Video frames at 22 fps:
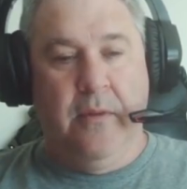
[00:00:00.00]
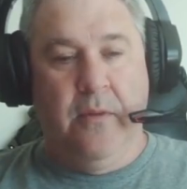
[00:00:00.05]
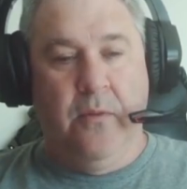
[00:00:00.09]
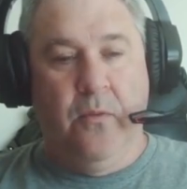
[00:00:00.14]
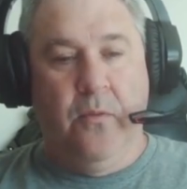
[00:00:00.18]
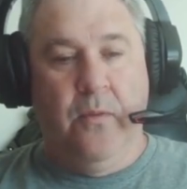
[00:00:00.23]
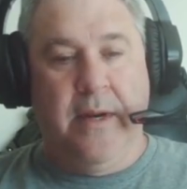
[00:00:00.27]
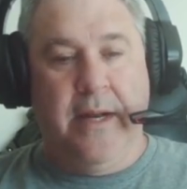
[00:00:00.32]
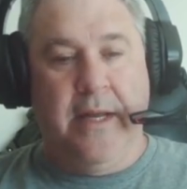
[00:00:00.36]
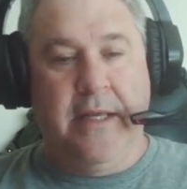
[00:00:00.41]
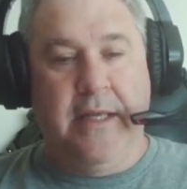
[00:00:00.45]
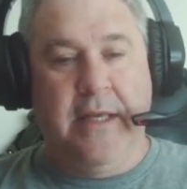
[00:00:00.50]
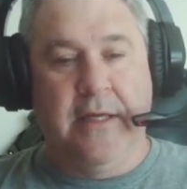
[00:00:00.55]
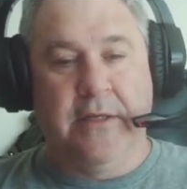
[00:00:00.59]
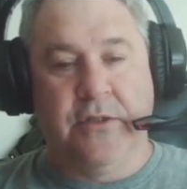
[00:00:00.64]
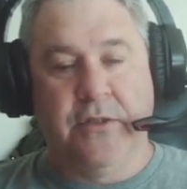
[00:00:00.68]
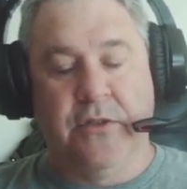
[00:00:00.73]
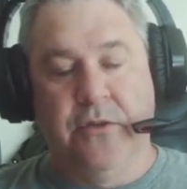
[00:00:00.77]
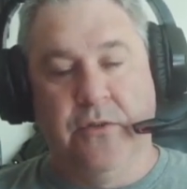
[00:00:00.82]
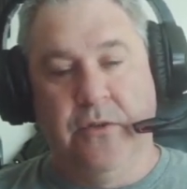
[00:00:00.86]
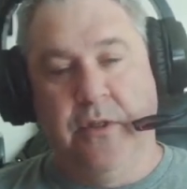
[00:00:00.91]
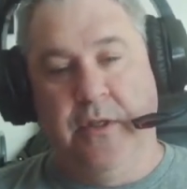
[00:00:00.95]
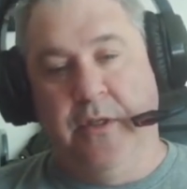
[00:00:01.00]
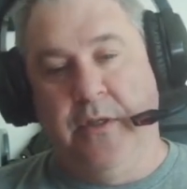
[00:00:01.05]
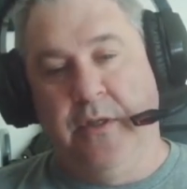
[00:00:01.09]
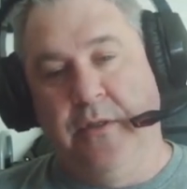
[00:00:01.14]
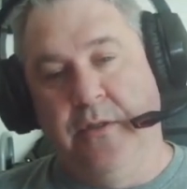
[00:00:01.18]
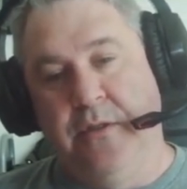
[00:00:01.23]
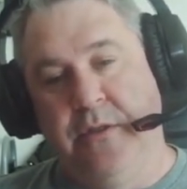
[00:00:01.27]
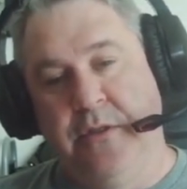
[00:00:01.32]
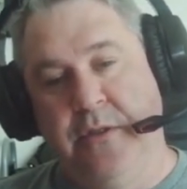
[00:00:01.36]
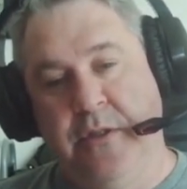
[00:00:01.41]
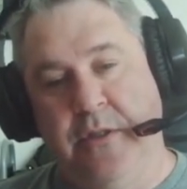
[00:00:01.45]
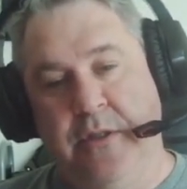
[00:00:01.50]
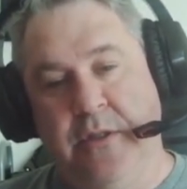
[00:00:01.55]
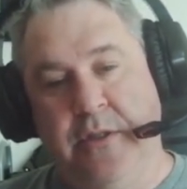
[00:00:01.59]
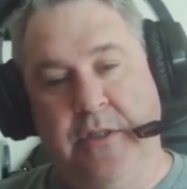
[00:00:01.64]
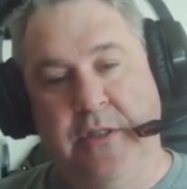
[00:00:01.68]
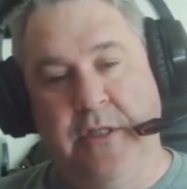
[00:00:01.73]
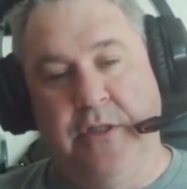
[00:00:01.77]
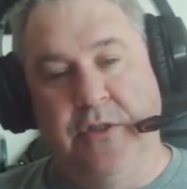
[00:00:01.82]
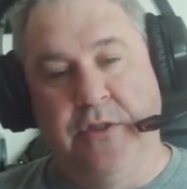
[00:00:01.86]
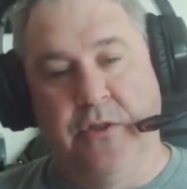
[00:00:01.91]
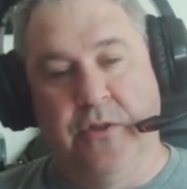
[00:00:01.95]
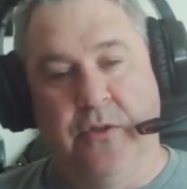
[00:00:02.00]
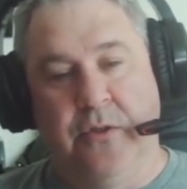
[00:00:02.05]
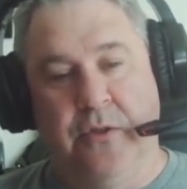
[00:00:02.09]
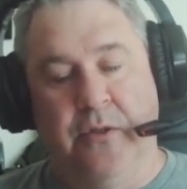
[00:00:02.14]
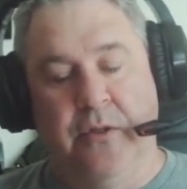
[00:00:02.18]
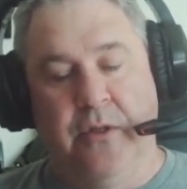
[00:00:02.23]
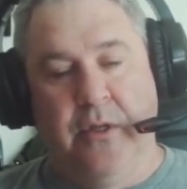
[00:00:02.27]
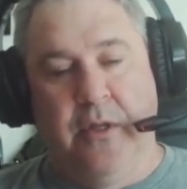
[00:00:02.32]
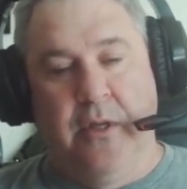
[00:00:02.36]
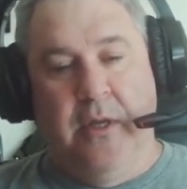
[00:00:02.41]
when I get to the digital.